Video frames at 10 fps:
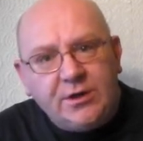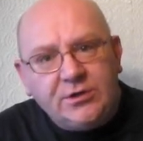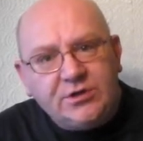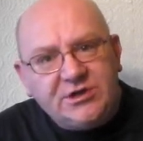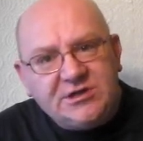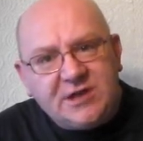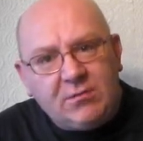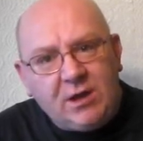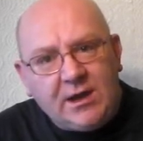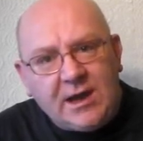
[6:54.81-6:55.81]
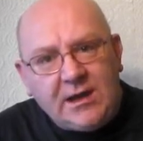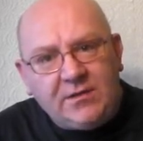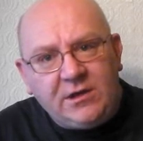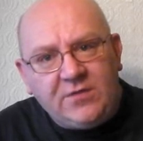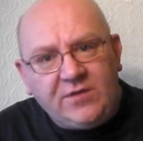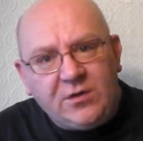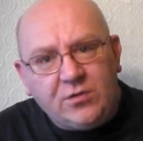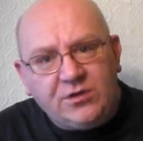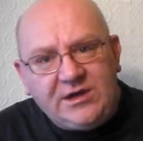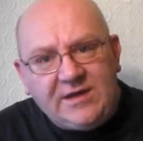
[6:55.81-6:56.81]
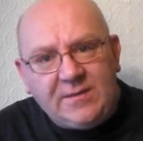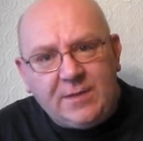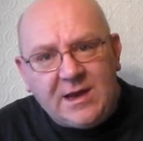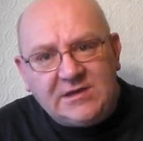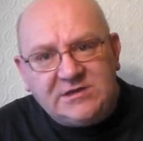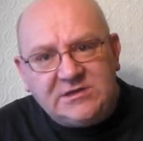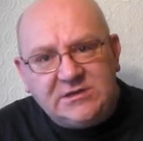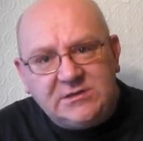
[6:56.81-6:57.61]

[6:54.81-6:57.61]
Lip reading: Does it sound like anything you've recorded in the past?